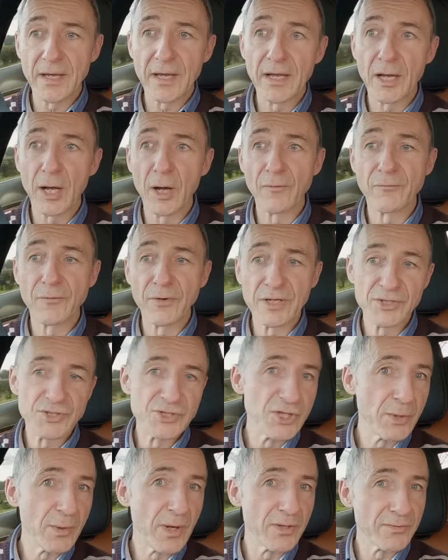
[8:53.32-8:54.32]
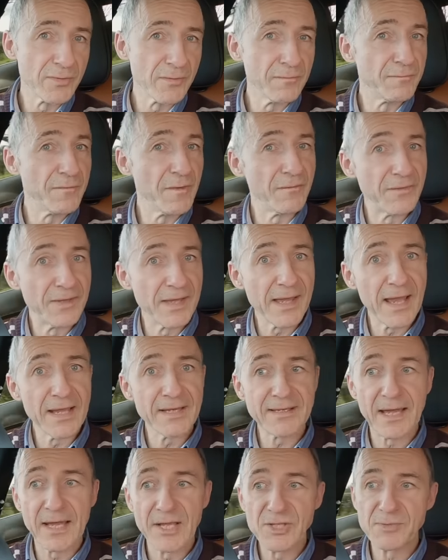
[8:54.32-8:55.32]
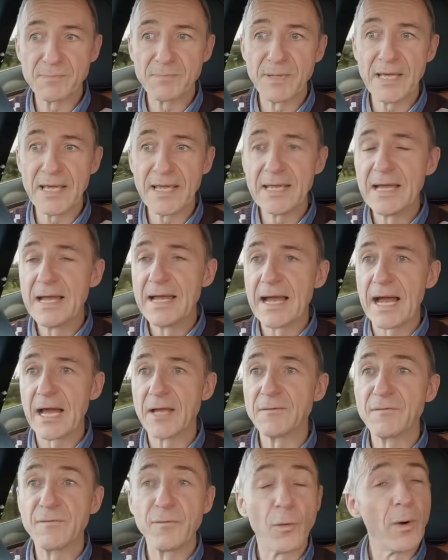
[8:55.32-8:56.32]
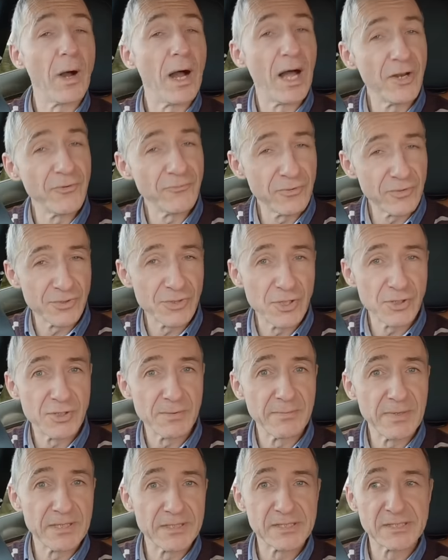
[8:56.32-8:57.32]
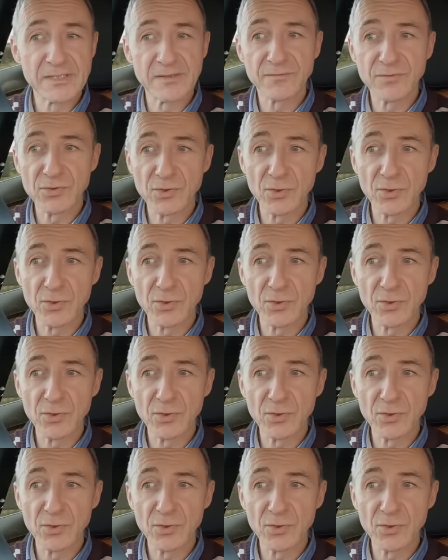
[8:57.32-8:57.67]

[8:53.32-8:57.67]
offering 258 HP and 400 Nm of